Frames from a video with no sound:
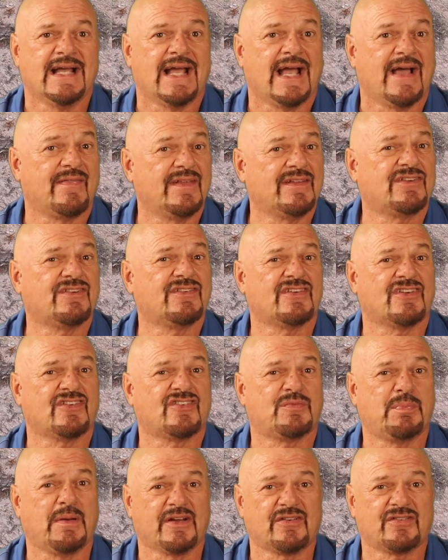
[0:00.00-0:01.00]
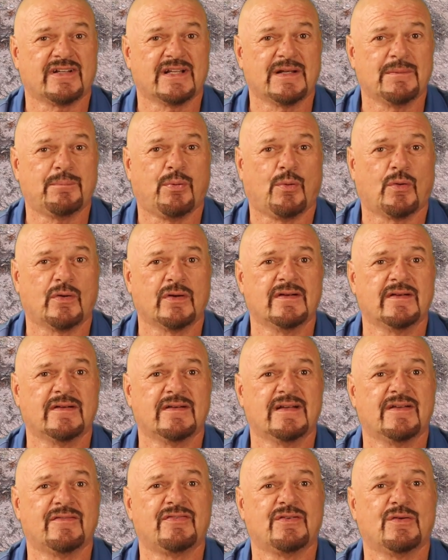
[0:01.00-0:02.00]
And this is especially
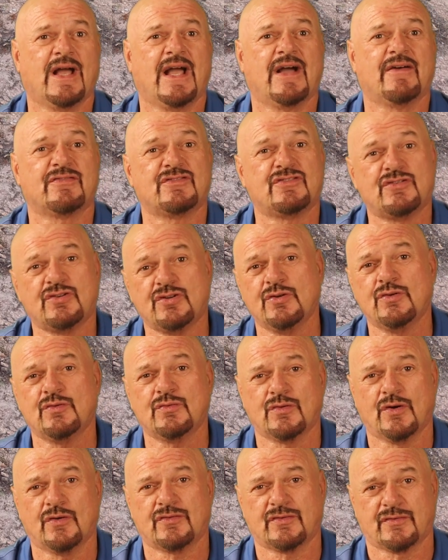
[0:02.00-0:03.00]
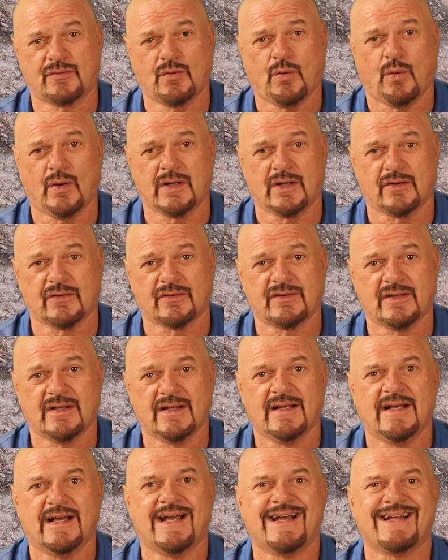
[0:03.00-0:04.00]
important if you have 2 rows of coils.
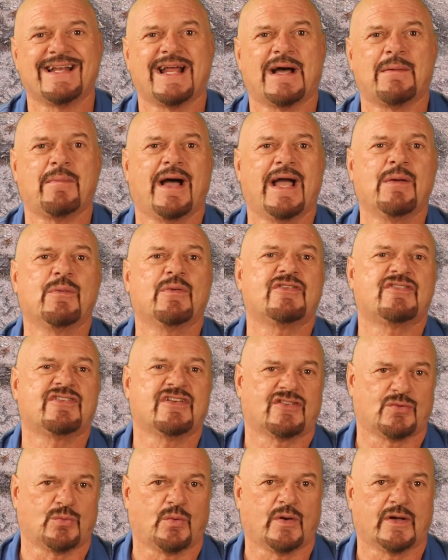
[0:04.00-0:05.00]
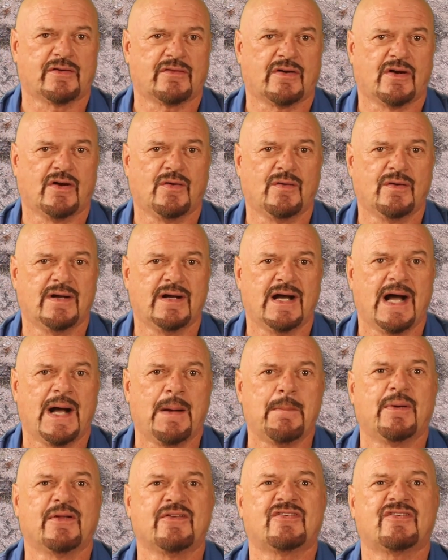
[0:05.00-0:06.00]
Now mine was just 1 row,
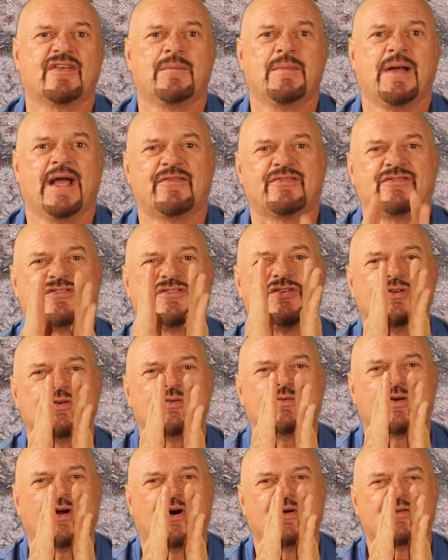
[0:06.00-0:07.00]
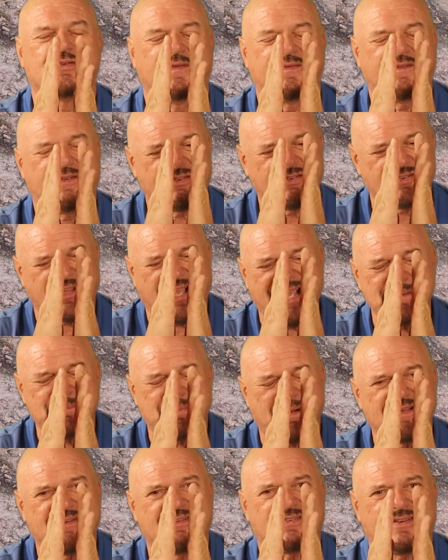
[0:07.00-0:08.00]
but some have 2 rows and they're side
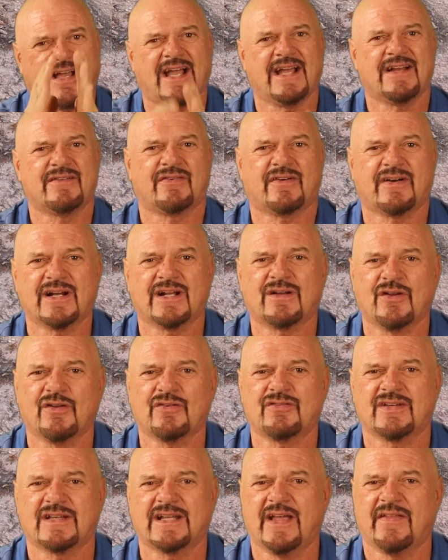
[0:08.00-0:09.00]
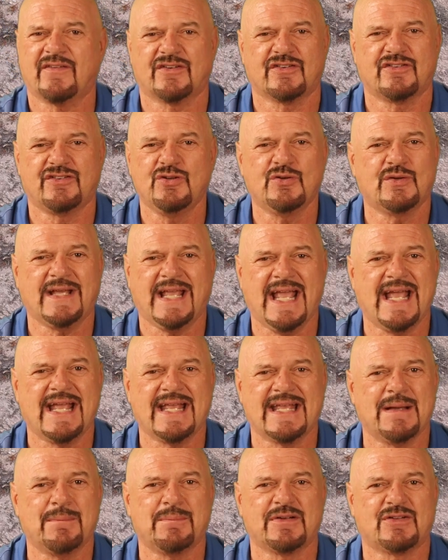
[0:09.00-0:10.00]
by side, very close together, so you
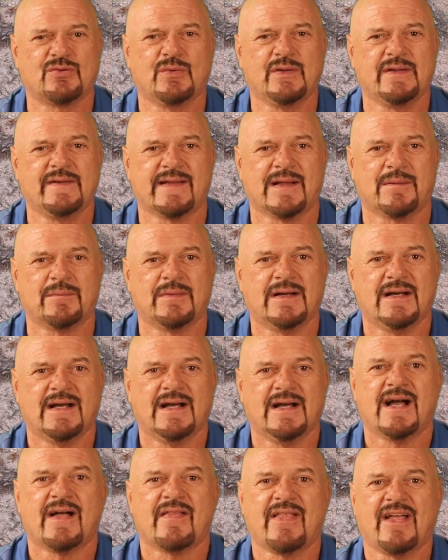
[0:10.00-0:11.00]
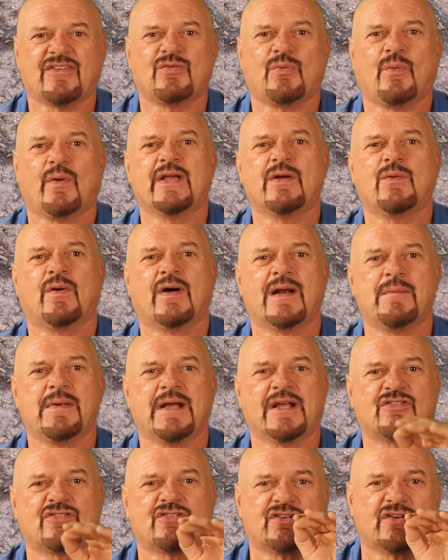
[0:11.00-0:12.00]
can't get between them. That's why you want to
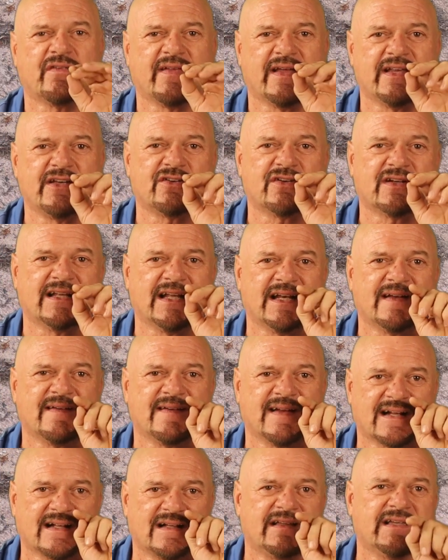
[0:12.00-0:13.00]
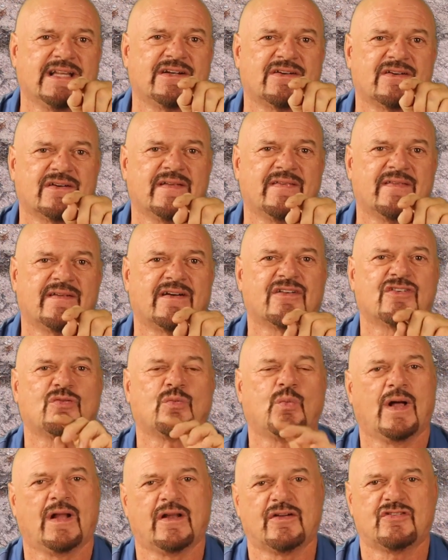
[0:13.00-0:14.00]
make sure that you're getting that cleaner in there as
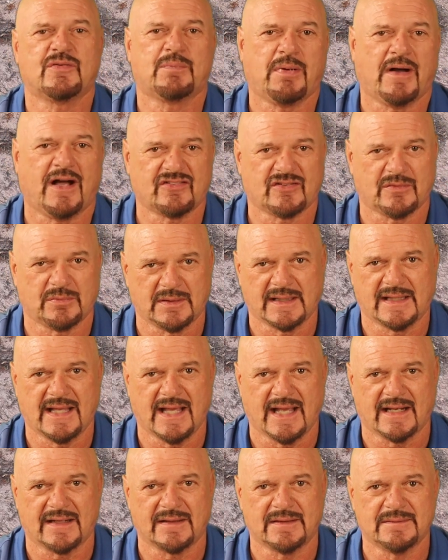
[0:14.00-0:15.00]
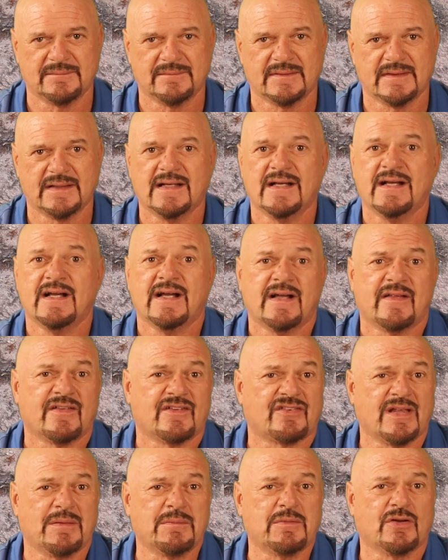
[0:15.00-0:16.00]
well as you possibly can.
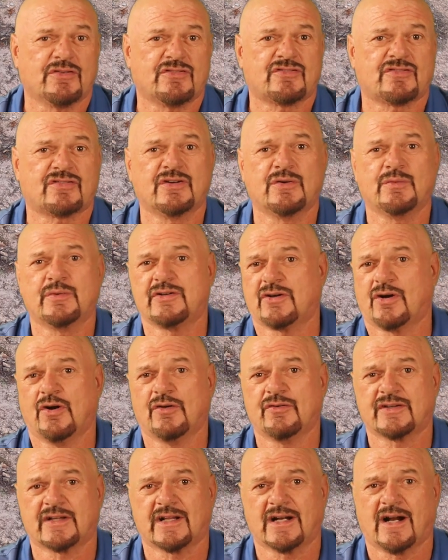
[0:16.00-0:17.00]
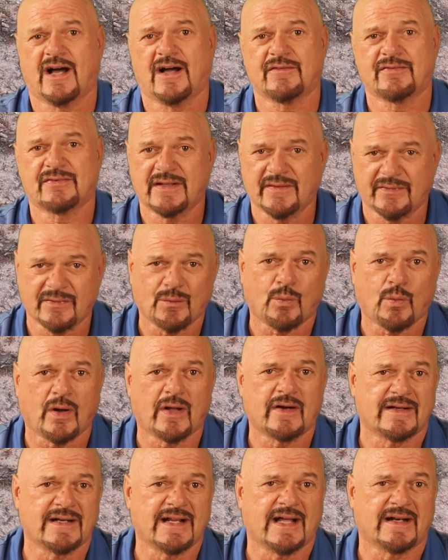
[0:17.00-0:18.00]
The same goes true when you're hosing it off. Get the
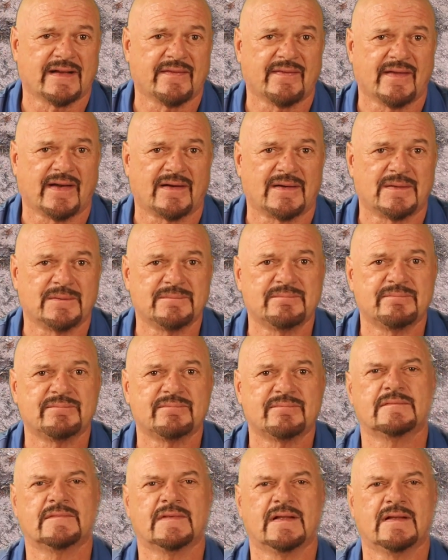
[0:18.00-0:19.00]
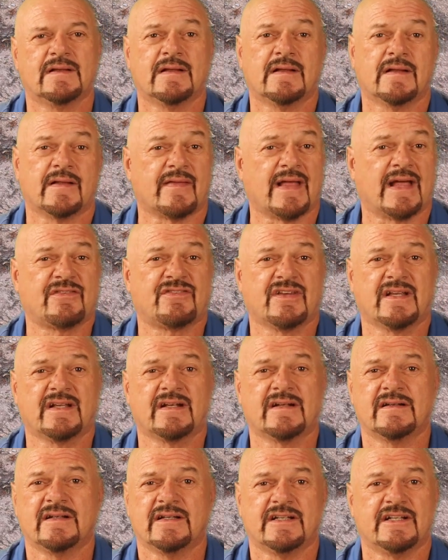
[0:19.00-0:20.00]
water down in there. That's
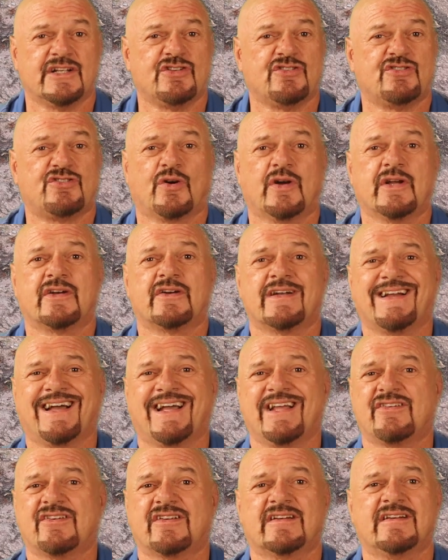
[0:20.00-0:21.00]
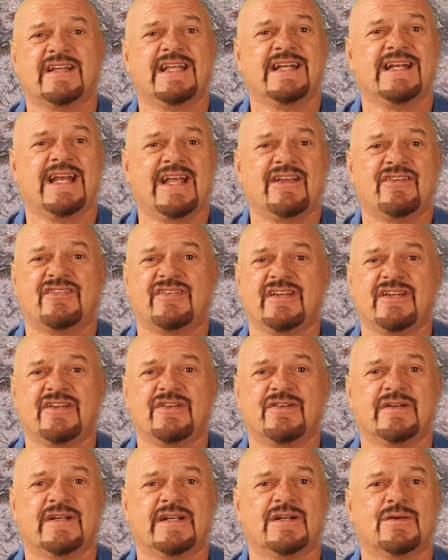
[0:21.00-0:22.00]
it. Enjoy your nice clean AC
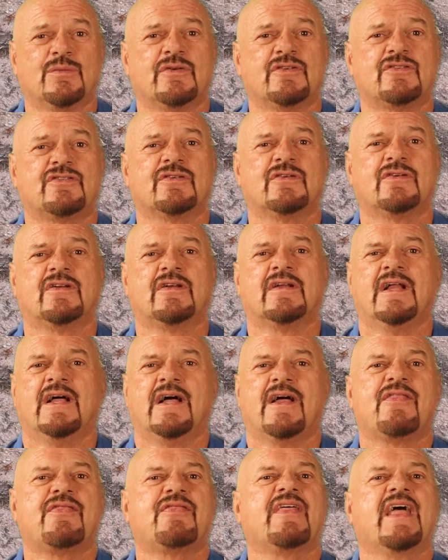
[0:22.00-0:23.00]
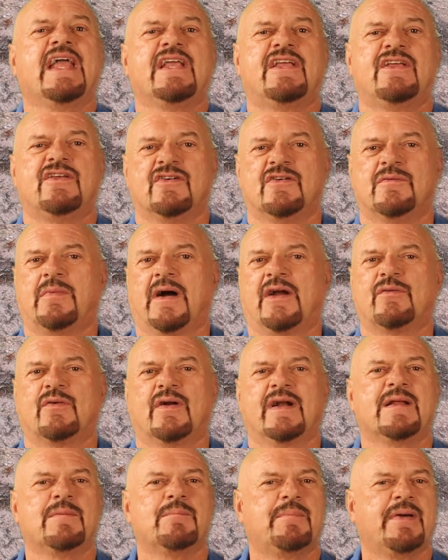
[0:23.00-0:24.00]
unit, which will thank you by
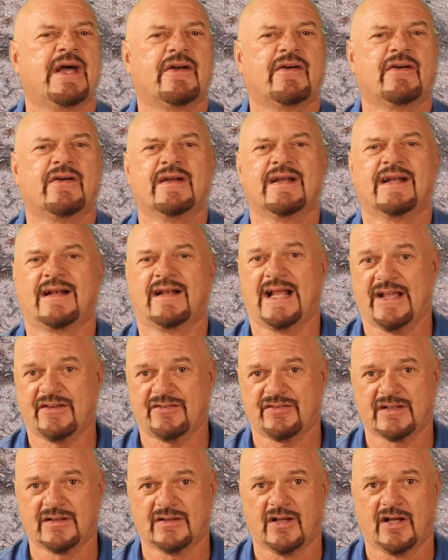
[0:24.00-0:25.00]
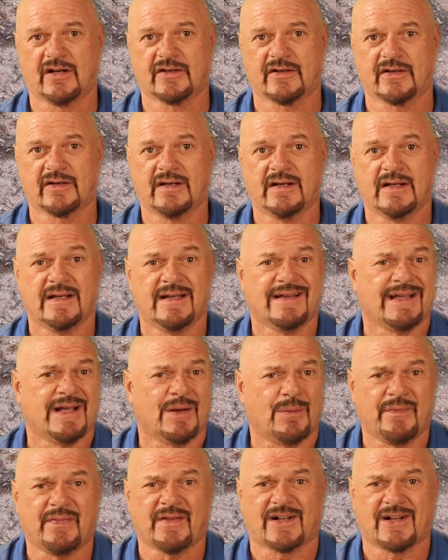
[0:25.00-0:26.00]
running better and lasting longer.
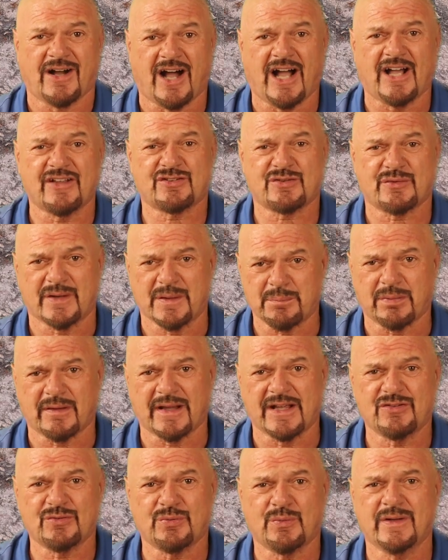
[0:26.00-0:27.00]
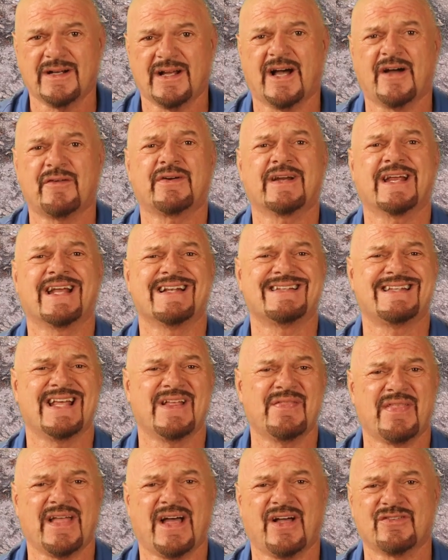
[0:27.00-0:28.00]
And with the cost to replace one hovering at
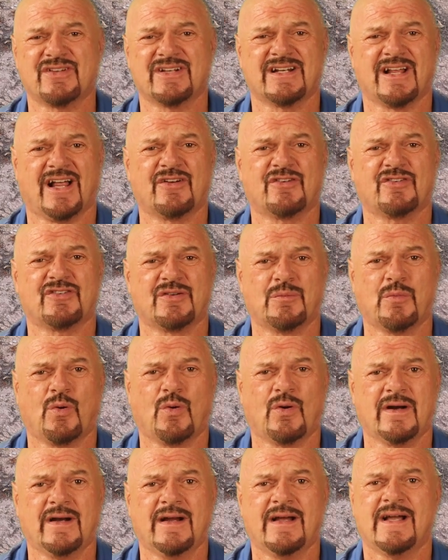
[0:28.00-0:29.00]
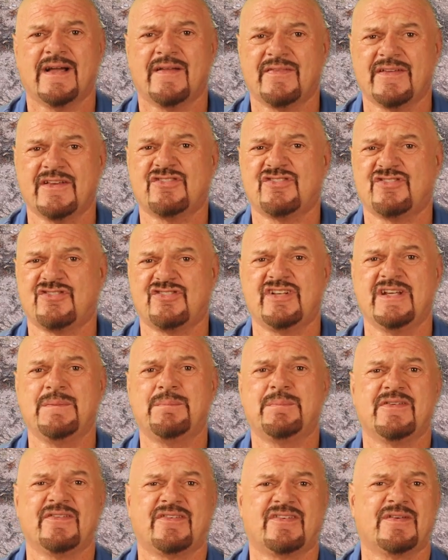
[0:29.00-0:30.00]
$10,000 or more, this
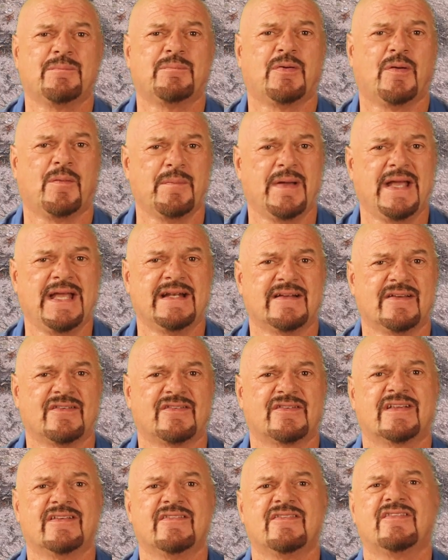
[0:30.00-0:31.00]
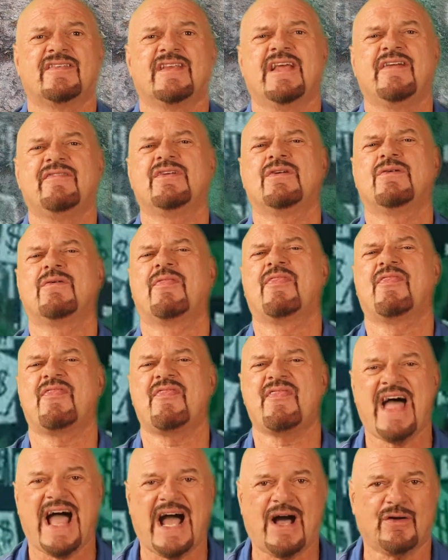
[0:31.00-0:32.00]
cheap and simple maintenance can save you
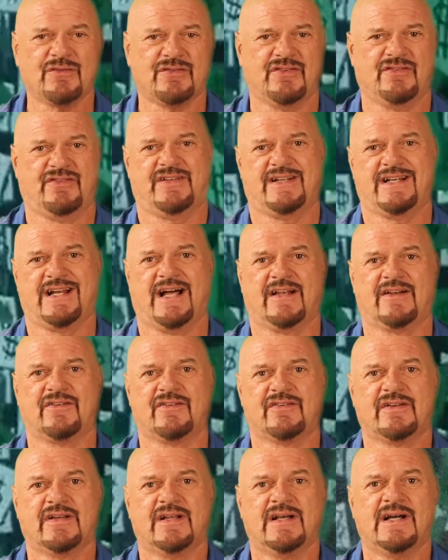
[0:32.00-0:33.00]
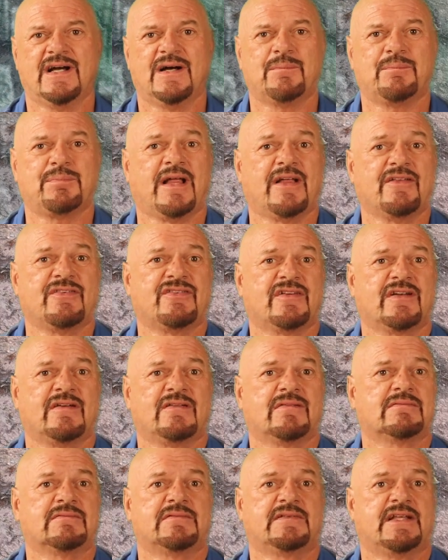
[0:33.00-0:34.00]
thousands of dollars. Plus,
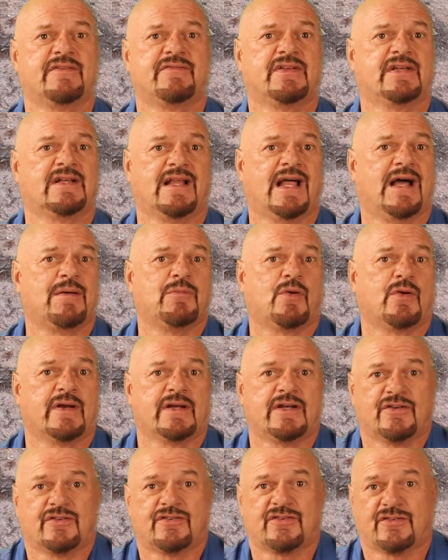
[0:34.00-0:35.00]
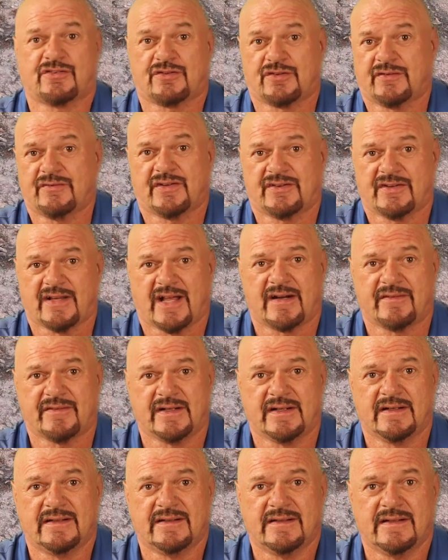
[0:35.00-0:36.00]
it'll give you a lot more years of service out of
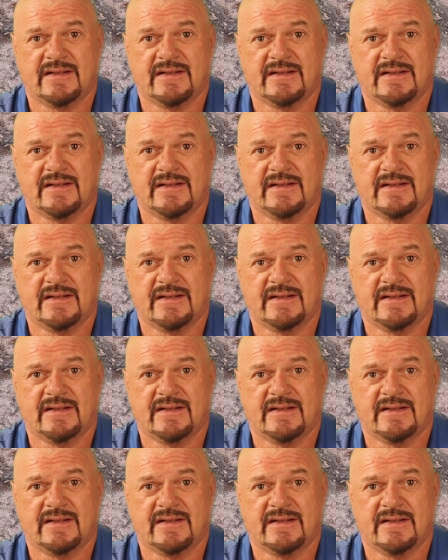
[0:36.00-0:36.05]
it.